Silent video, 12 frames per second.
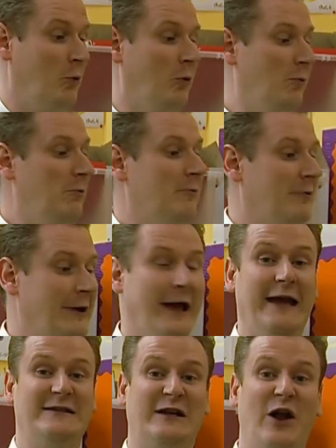Oh,
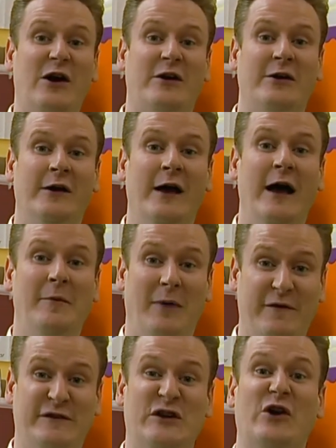8 o'clock.
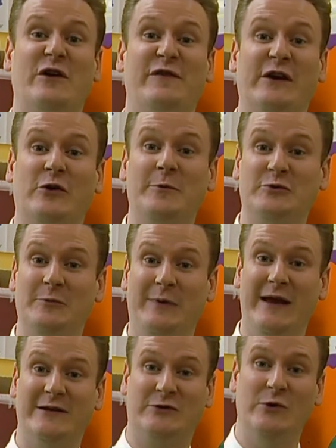My photography group should be
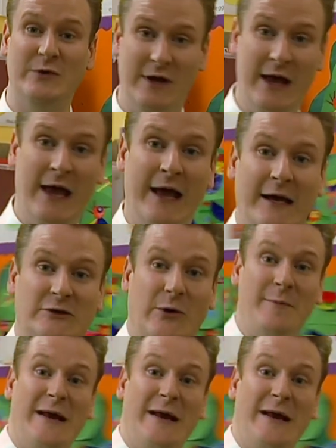here soon, so I